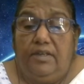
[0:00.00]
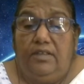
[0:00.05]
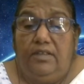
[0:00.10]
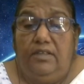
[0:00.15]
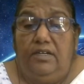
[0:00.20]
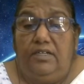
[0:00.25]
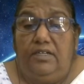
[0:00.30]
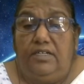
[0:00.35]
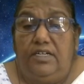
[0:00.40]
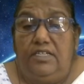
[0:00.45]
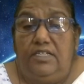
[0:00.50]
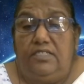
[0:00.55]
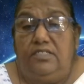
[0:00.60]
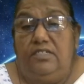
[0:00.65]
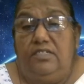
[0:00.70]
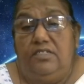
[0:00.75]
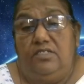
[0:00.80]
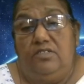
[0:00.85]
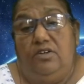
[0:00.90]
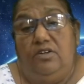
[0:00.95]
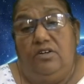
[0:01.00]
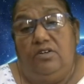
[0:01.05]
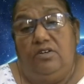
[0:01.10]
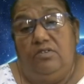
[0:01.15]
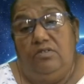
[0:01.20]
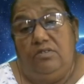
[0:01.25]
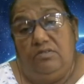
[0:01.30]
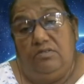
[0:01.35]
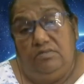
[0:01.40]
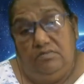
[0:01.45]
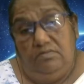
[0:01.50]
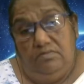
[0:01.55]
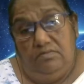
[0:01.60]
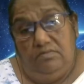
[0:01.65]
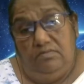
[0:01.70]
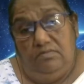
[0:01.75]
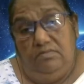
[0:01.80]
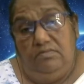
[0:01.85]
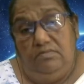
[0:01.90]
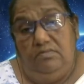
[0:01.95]
the dress does not look
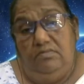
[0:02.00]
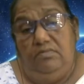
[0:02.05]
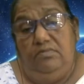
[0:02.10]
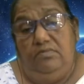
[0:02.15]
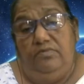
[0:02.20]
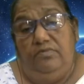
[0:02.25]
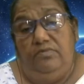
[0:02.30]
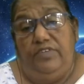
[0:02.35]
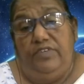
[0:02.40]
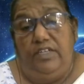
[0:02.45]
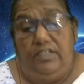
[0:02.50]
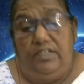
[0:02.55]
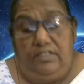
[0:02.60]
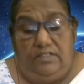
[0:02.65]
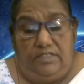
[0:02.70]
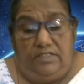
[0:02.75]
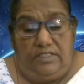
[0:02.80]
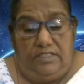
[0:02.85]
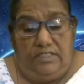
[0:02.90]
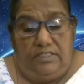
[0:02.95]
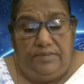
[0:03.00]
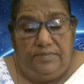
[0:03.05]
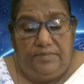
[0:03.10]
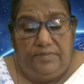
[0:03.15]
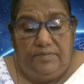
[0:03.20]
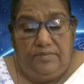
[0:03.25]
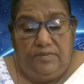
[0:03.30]
very dirty.